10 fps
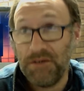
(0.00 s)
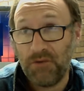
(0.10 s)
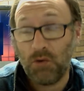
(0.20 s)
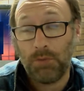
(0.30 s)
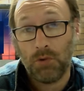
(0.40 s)

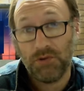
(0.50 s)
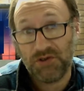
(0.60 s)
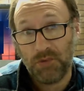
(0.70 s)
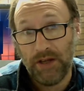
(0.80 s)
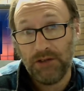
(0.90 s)
port
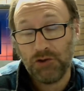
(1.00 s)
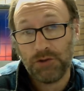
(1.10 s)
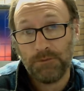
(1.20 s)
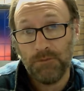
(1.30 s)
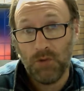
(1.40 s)

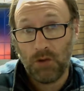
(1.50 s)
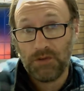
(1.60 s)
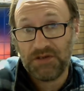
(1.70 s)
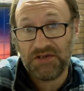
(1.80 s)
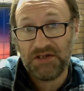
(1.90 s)
switch, not
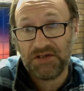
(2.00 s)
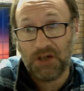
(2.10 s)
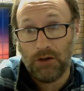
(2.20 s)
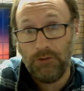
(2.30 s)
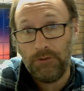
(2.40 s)
the
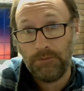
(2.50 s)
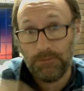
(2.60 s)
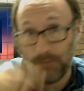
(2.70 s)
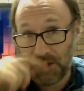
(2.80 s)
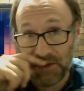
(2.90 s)
Cisco
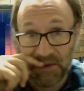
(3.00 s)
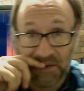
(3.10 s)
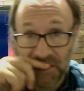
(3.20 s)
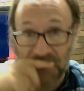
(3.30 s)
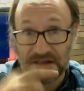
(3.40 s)
under the
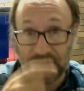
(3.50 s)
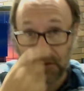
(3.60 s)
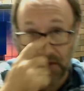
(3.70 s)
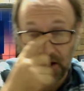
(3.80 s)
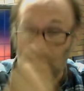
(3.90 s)
desk,
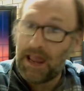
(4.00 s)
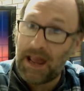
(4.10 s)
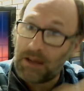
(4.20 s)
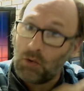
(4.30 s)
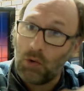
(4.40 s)
the
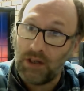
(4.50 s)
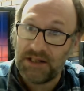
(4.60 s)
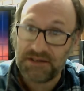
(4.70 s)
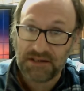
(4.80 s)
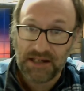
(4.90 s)

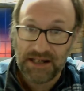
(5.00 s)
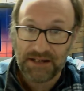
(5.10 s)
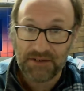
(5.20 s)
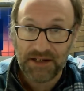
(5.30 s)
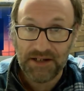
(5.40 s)
alloys
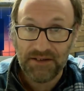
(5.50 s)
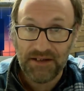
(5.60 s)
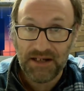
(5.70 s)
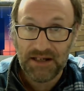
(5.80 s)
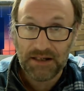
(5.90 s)
out in
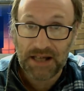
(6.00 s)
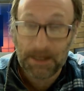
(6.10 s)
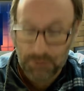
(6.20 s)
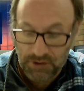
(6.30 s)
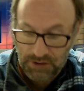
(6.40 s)
the
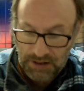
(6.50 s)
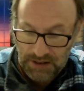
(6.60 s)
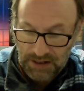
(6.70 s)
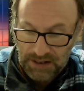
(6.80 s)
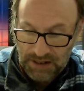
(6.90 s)
cabinet,
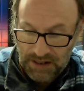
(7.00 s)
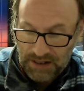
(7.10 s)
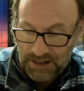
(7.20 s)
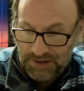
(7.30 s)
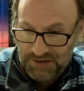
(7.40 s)

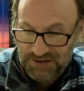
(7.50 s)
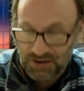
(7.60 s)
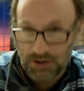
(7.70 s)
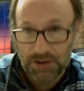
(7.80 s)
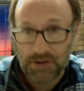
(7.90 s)

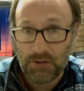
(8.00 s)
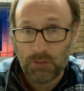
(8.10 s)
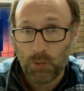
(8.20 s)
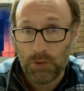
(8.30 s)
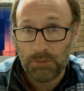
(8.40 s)
decided that
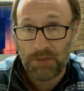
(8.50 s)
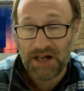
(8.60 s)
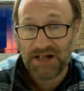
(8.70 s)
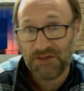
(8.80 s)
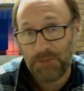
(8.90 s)
it wouldn't
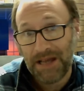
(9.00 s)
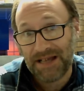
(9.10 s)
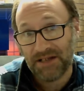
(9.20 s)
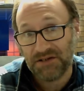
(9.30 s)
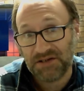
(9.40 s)
pass
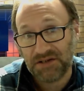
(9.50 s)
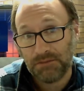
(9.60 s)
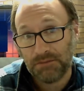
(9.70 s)
packets.